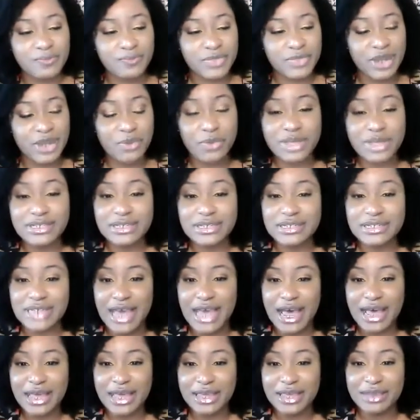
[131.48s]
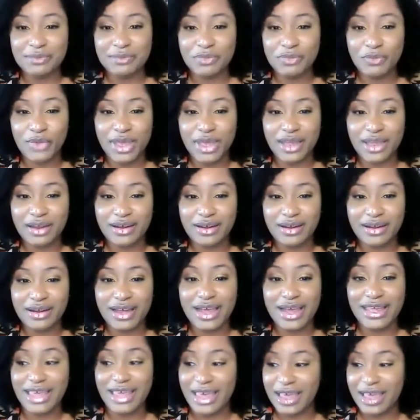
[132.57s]
there was a time where
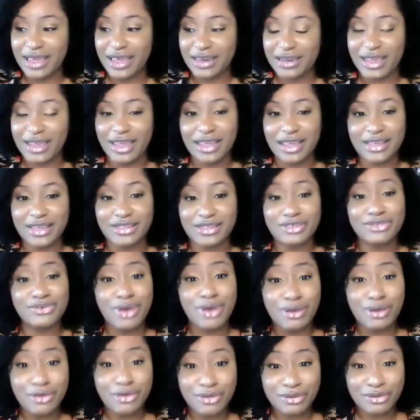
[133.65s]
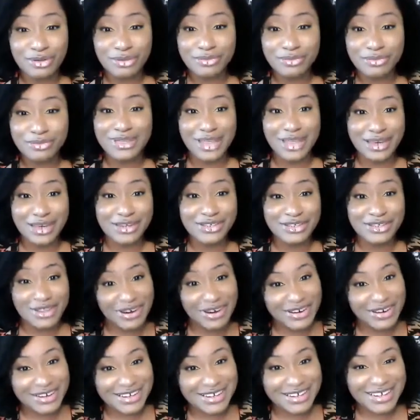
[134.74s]
I had a struggle with getting
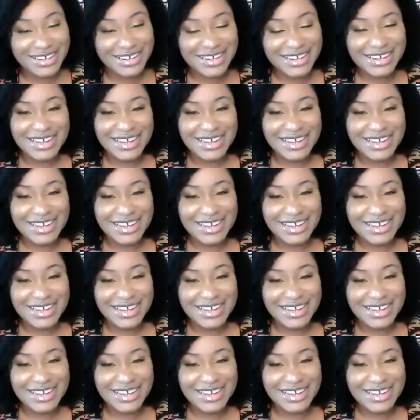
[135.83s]
started.